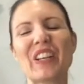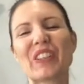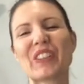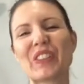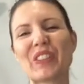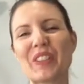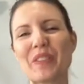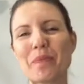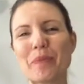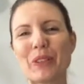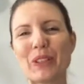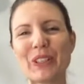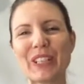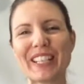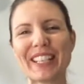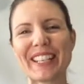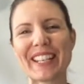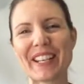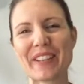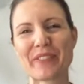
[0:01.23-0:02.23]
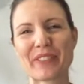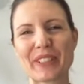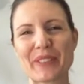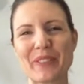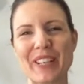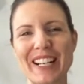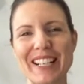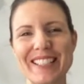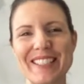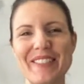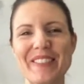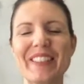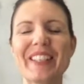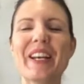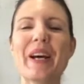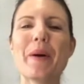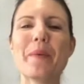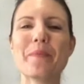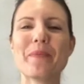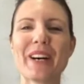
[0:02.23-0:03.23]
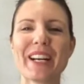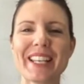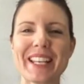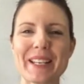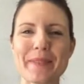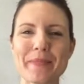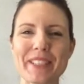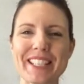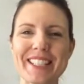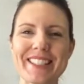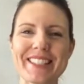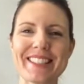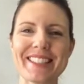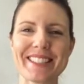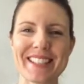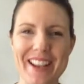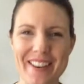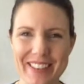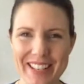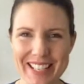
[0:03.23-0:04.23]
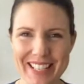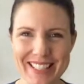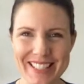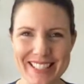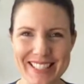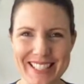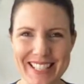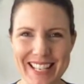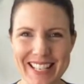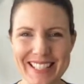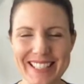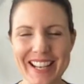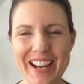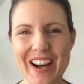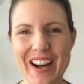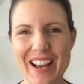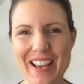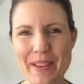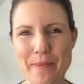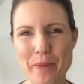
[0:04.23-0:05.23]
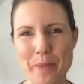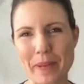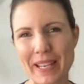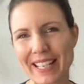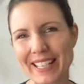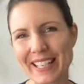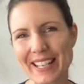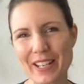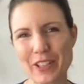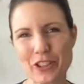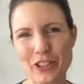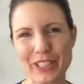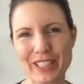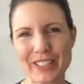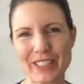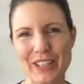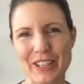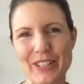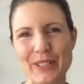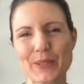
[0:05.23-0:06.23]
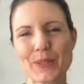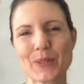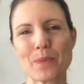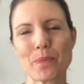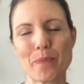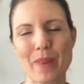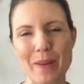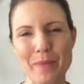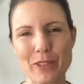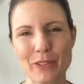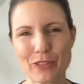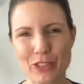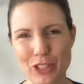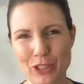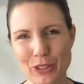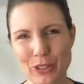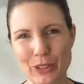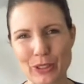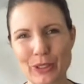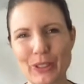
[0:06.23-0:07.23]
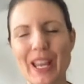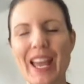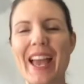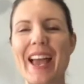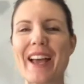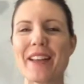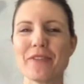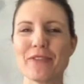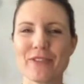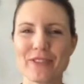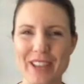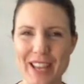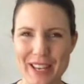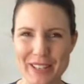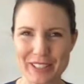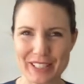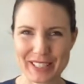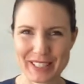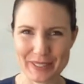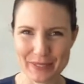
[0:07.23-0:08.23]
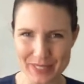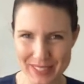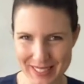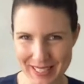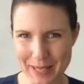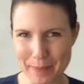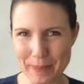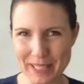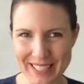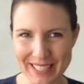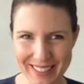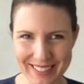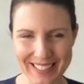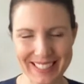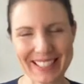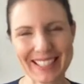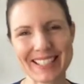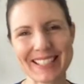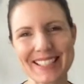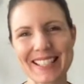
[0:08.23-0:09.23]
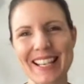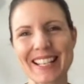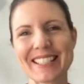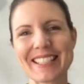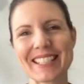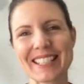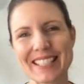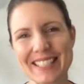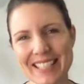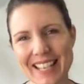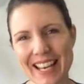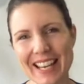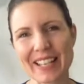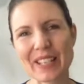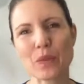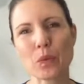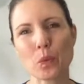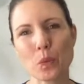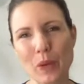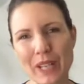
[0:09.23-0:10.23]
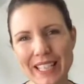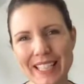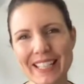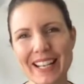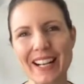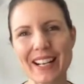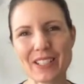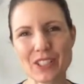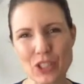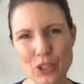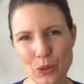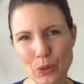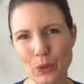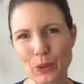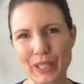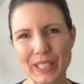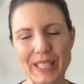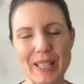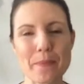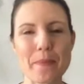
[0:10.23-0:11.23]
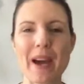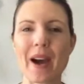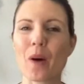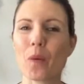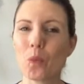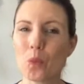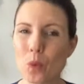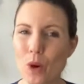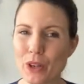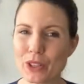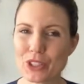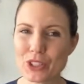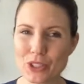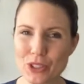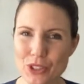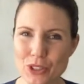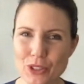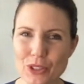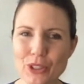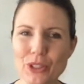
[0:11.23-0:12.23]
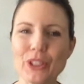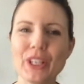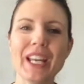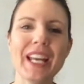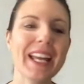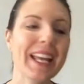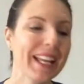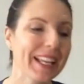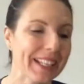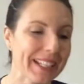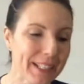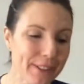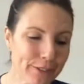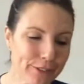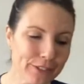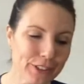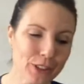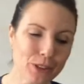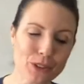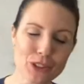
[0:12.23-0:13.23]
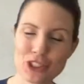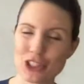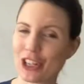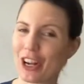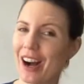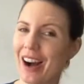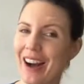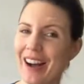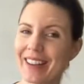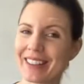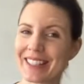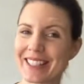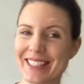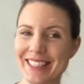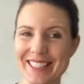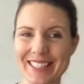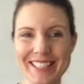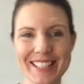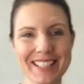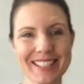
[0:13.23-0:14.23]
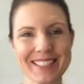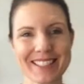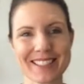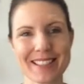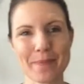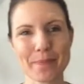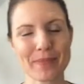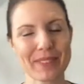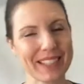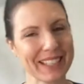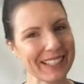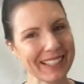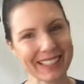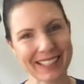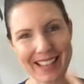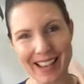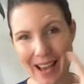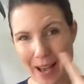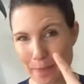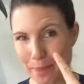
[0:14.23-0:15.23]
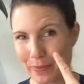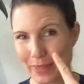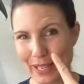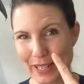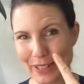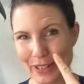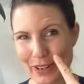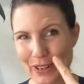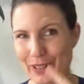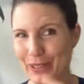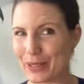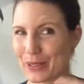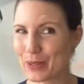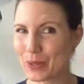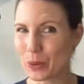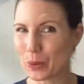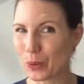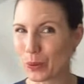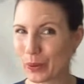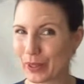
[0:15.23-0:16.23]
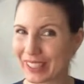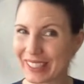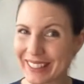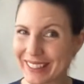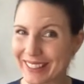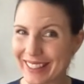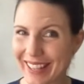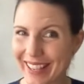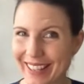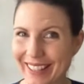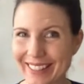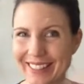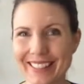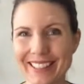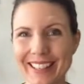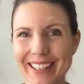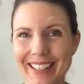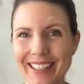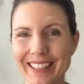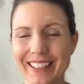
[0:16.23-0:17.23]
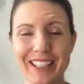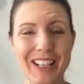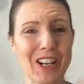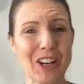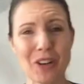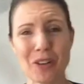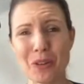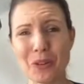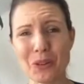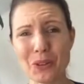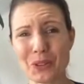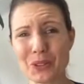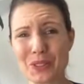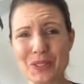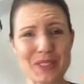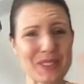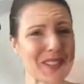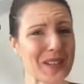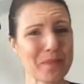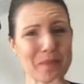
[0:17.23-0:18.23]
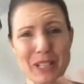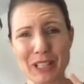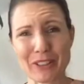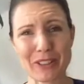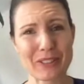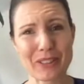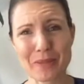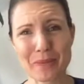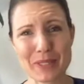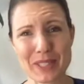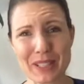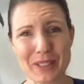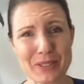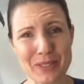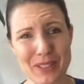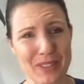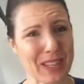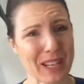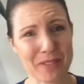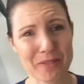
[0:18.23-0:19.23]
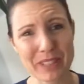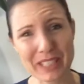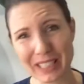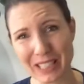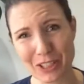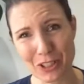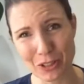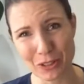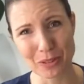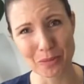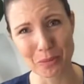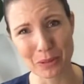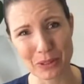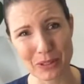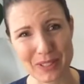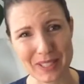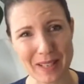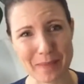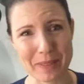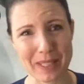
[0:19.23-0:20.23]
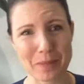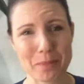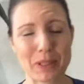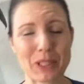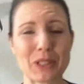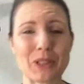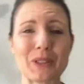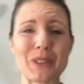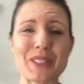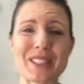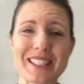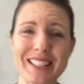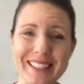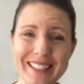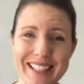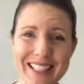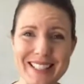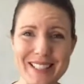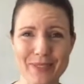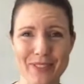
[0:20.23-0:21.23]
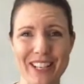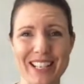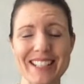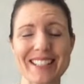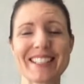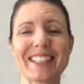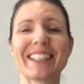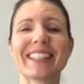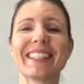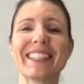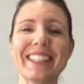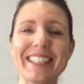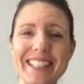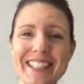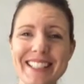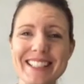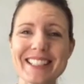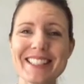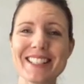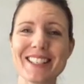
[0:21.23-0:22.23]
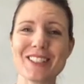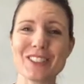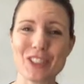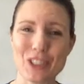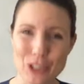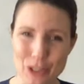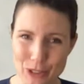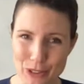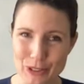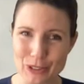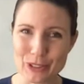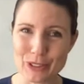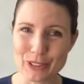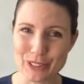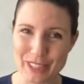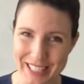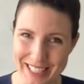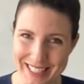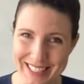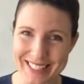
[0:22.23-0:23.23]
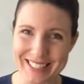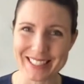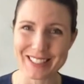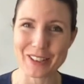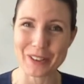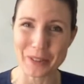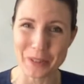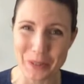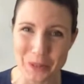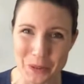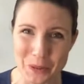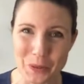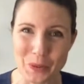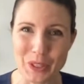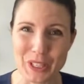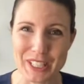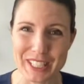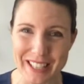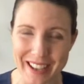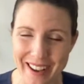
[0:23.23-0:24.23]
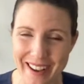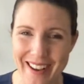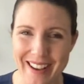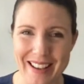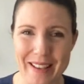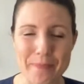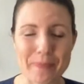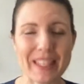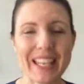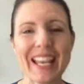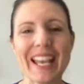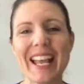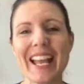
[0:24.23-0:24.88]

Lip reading: Good morning, everyone. My name is Sarah Hunstead. I am a paediatric nurse, mum of two, and founder of CPR Kids. And today we are talking about what to do if your child sticks something up their nose or in their ear or somewhere on themselves that they really shouldn't put something, because let's face it, kids do this all the time.